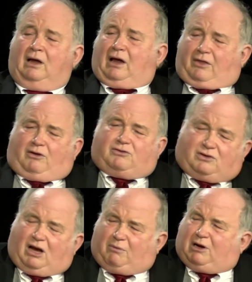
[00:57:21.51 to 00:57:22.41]
And they're
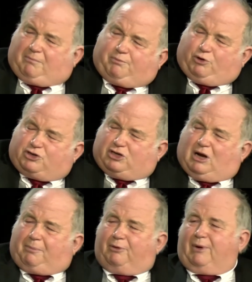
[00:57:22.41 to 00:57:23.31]
coming up, pushing
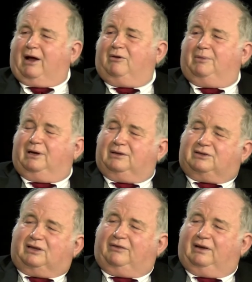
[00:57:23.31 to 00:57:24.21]
up around me and
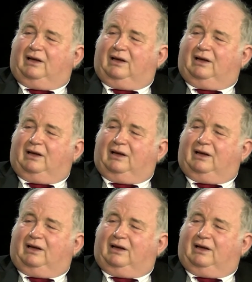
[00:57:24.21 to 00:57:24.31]
stuff.